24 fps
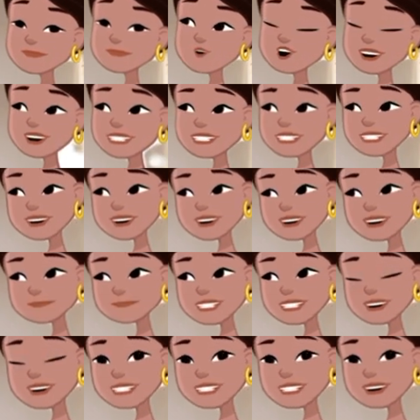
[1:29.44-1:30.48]
while
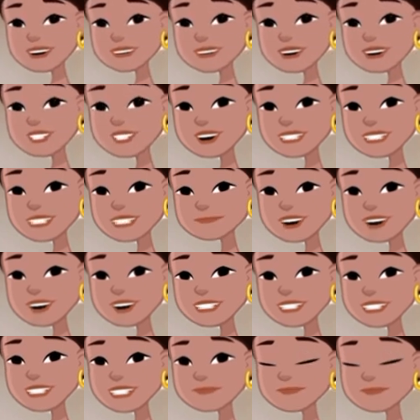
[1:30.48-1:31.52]
calm and organized
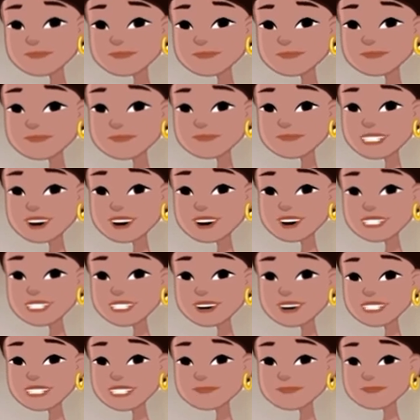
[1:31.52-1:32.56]

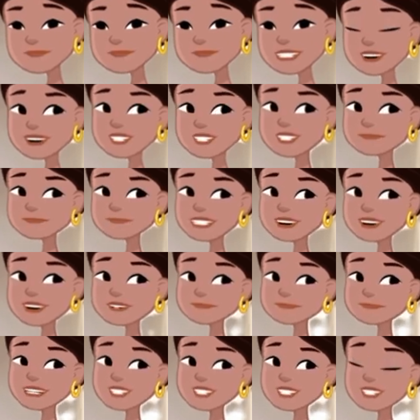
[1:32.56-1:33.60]
spaces can
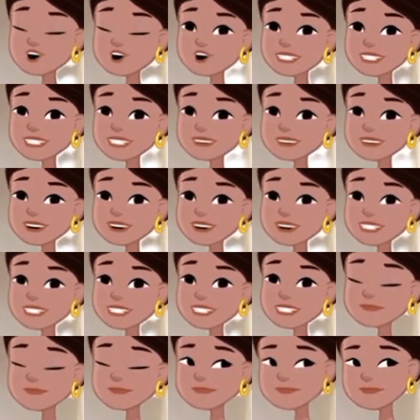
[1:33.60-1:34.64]
help reduce
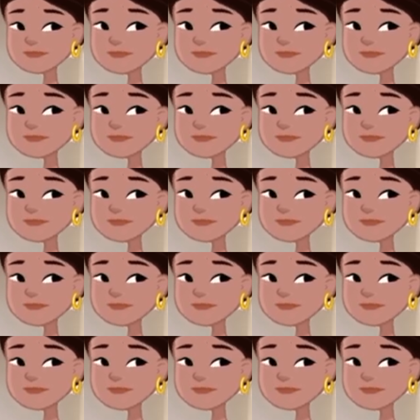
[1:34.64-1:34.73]
stress.